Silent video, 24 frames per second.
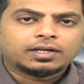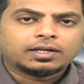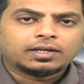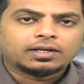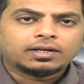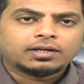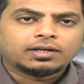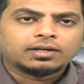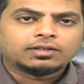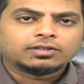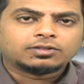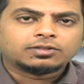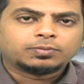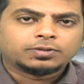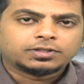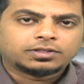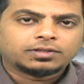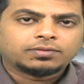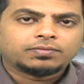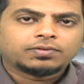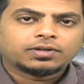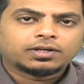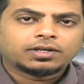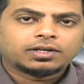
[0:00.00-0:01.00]

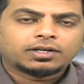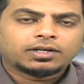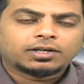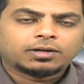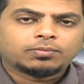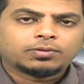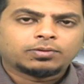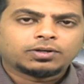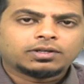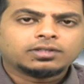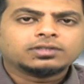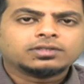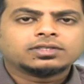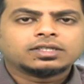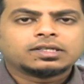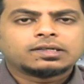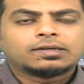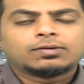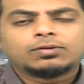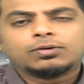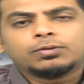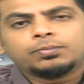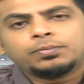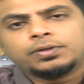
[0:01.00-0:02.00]
specifically completeness, it
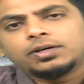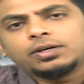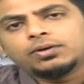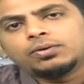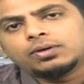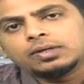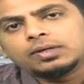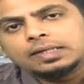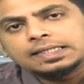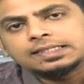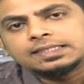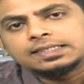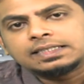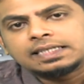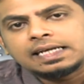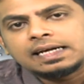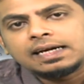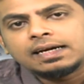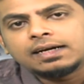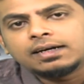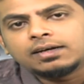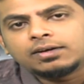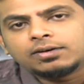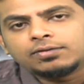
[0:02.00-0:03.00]
could be the
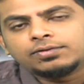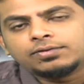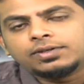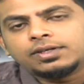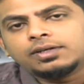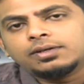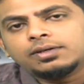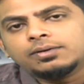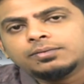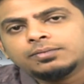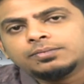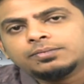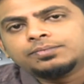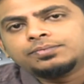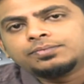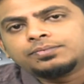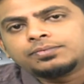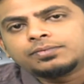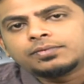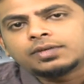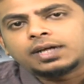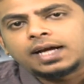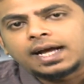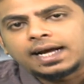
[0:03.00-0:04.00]
state of the
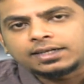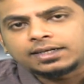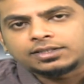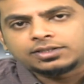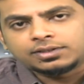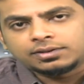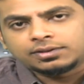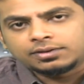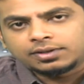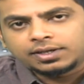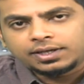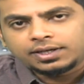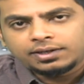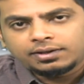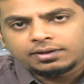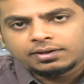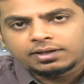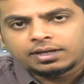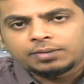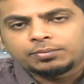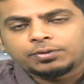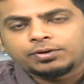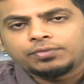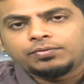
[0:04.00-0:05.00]
action, right? I am
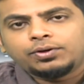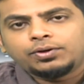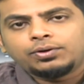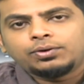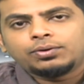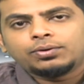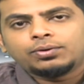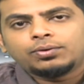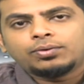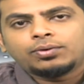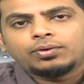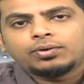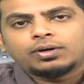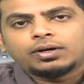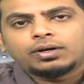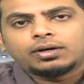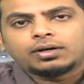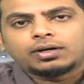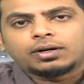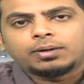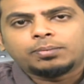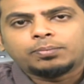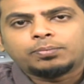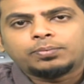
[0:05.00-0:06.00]
giving you a
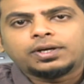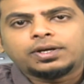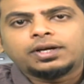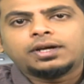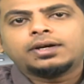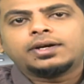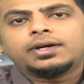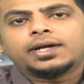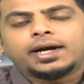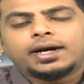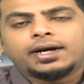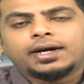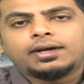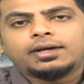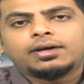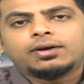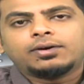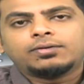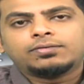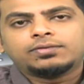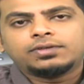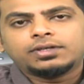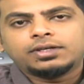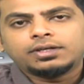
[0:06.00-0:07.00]
complete idea of
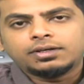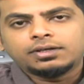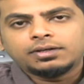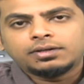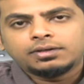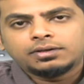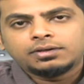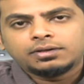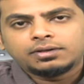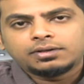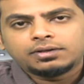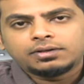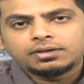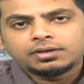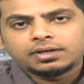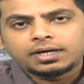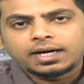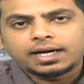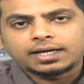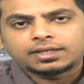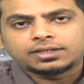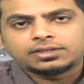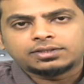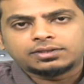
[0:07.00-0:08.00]
the
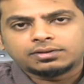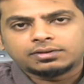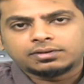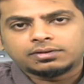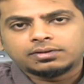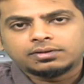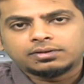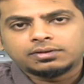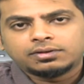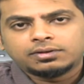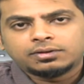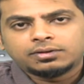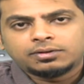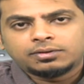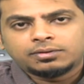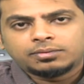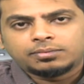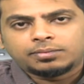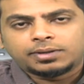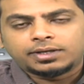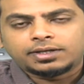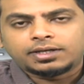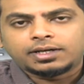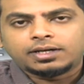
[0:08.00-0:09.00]
action by
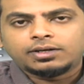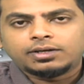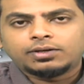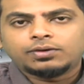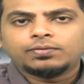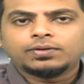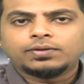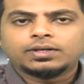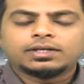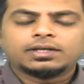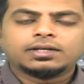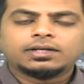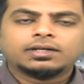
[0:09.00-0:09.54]
telling you whether